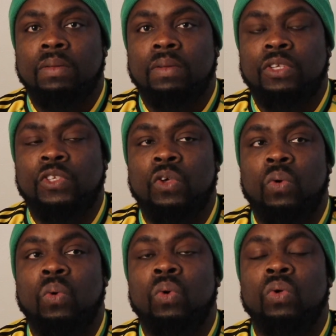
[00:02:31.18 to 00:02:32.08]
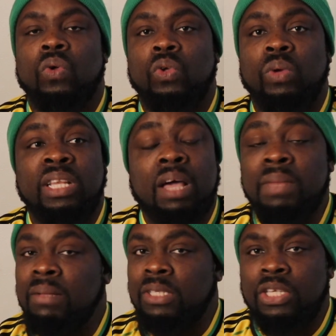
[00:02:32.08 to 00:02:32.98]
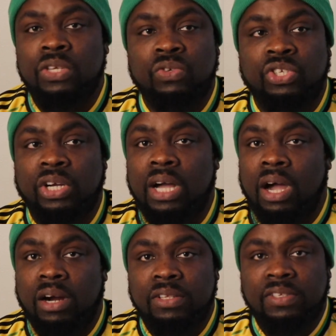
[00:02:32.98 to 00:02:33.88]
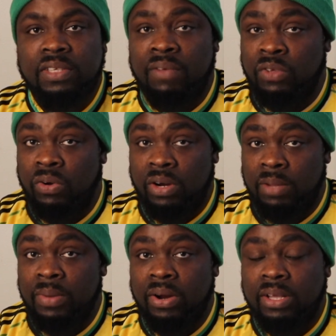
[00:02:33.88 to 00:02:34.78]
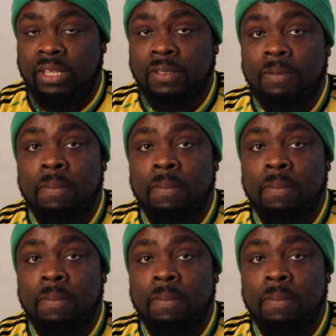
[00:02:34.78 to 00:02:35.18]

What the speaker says: So you will not be able to use your cards if you're an American.